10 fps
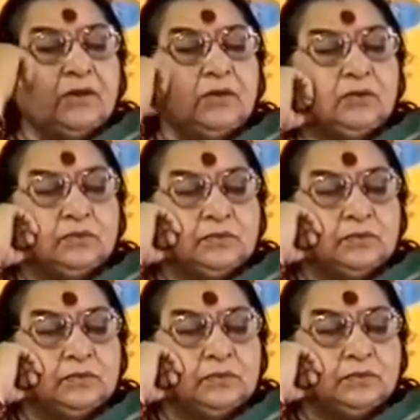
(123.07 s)
on you,
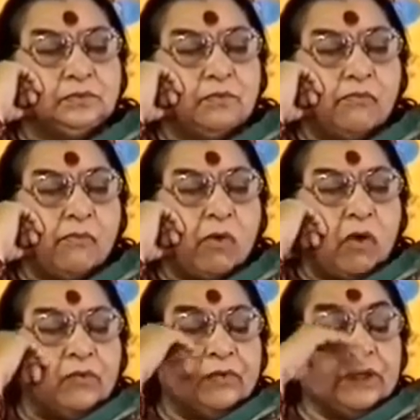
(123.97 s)

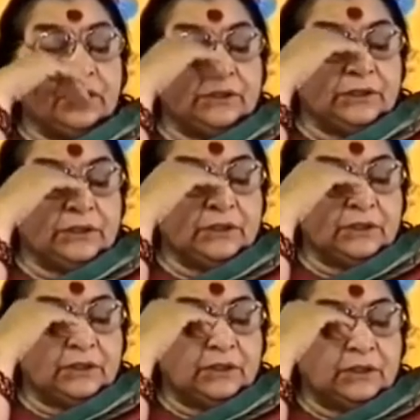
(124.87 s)
then she
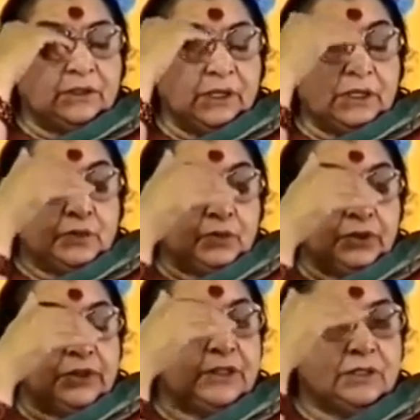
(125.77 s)

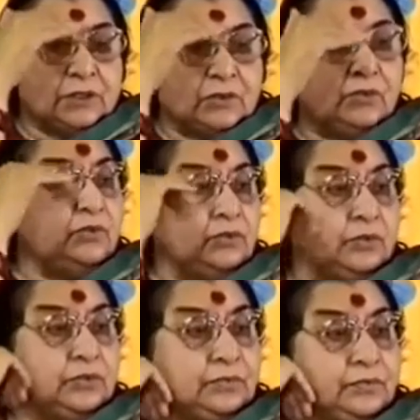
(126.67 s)
exposes the truth to
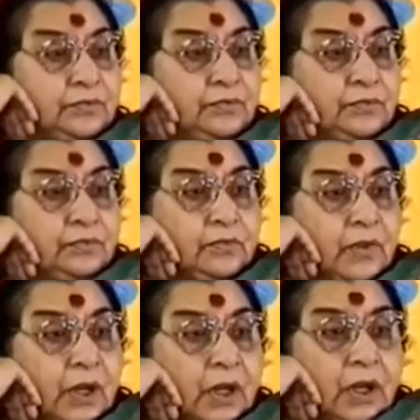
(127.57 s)
you.
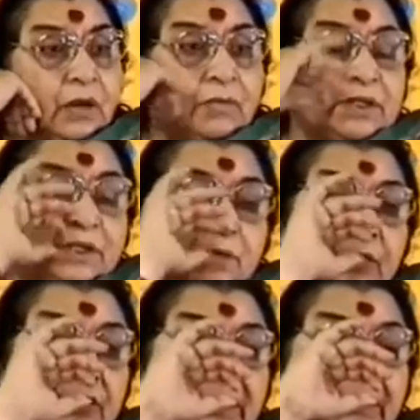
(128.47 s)
But
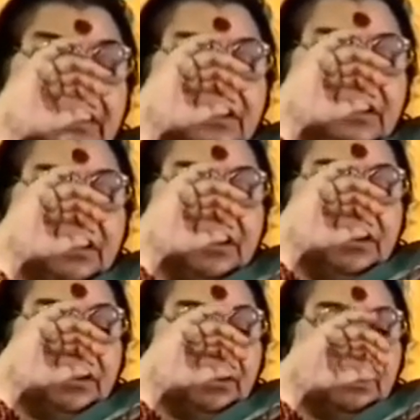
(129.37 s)
supposing
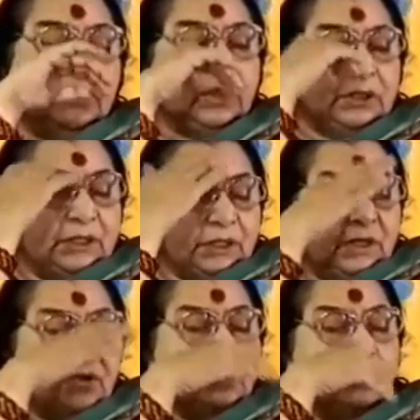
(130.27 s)
you
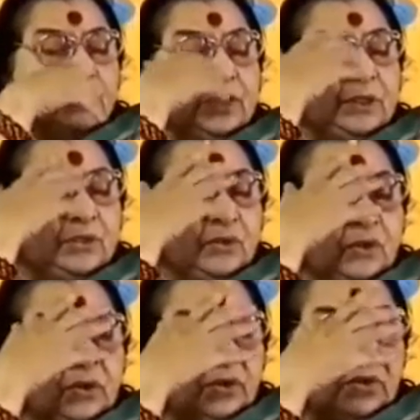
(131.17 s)
continue with
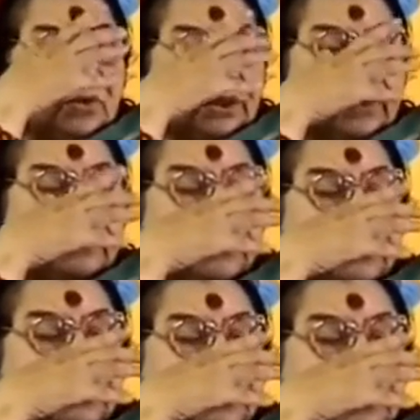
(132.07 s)
your left
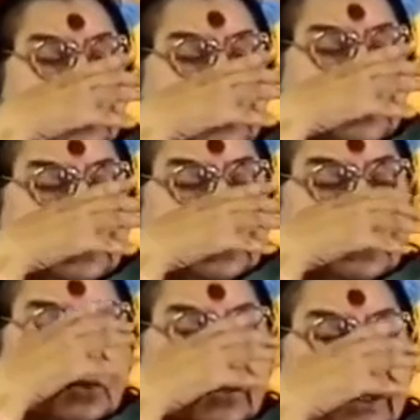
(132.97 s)
Vishuddhi
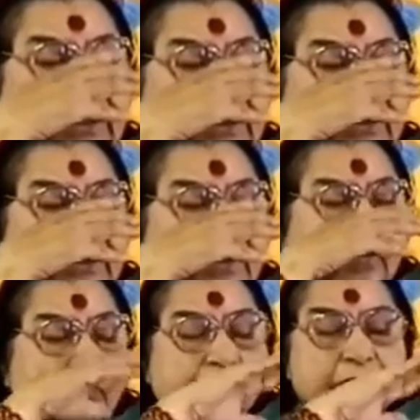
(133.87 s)
too much,
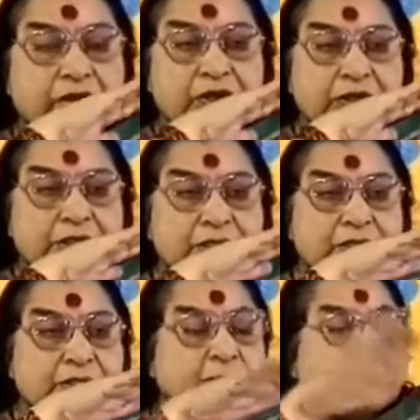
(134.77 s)
then she
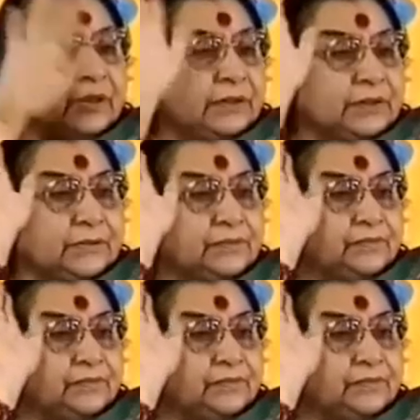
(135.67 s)
just disappears.